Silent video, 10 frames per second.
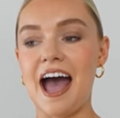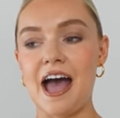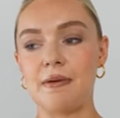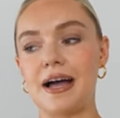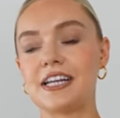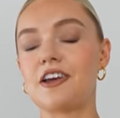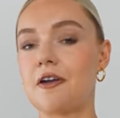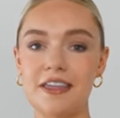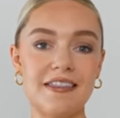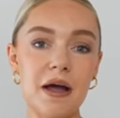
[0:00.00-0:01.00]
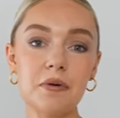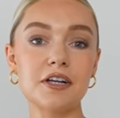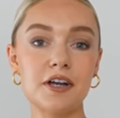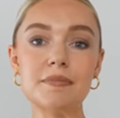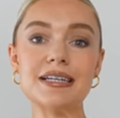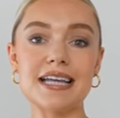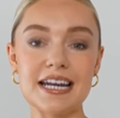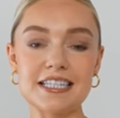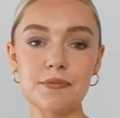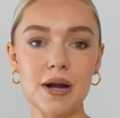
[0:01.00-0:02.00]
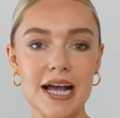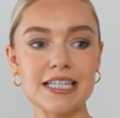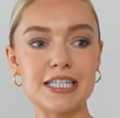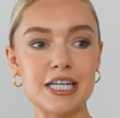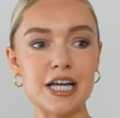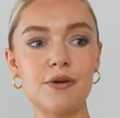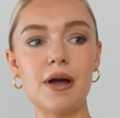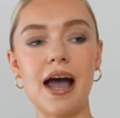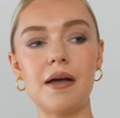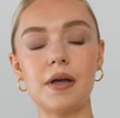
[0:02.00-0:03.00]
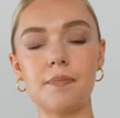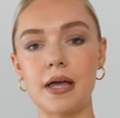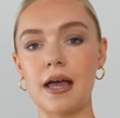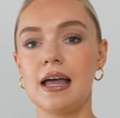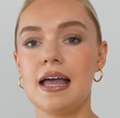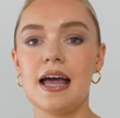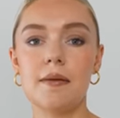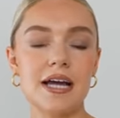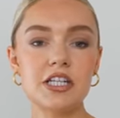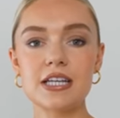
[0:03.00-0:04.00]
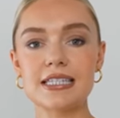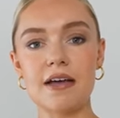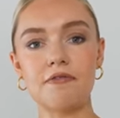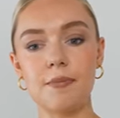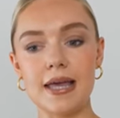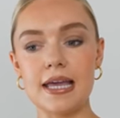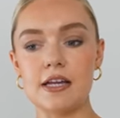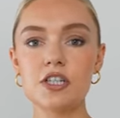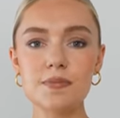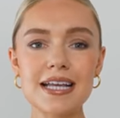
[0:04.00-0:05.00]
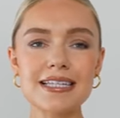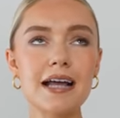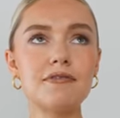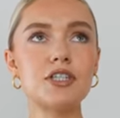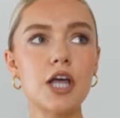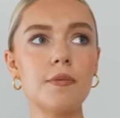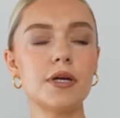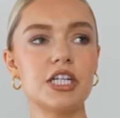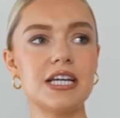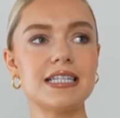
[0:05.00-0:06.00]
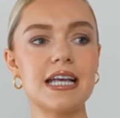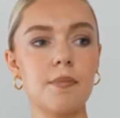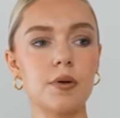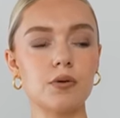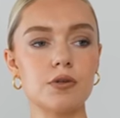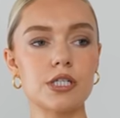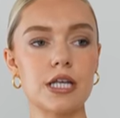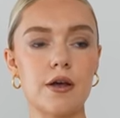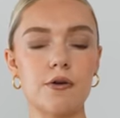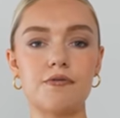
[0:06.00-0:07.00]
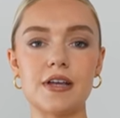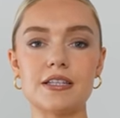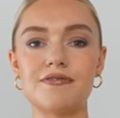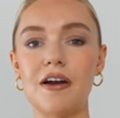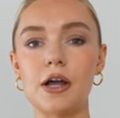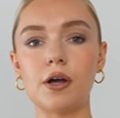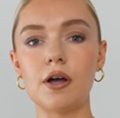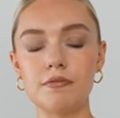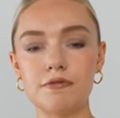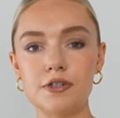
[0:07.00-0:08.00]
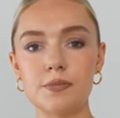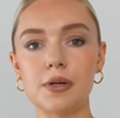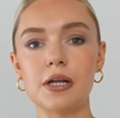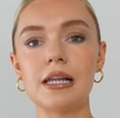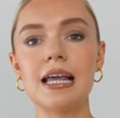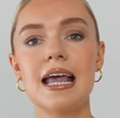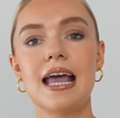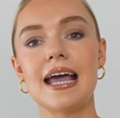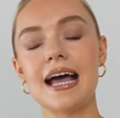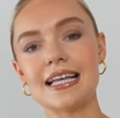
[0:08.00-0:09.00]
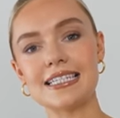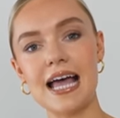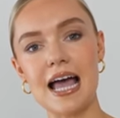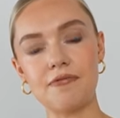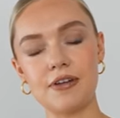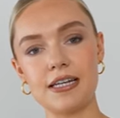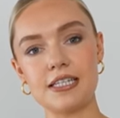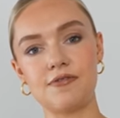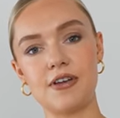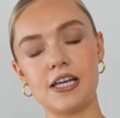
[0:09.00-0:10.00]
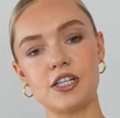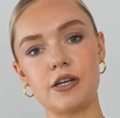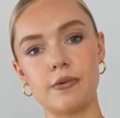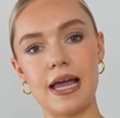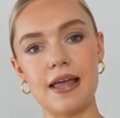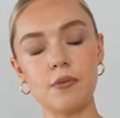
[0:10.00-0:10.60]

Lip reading: I don't think that will come as any surprise to you, but a matching set for me just makes life so much easier, but also feels very comfortable. It has that effortless feel to it.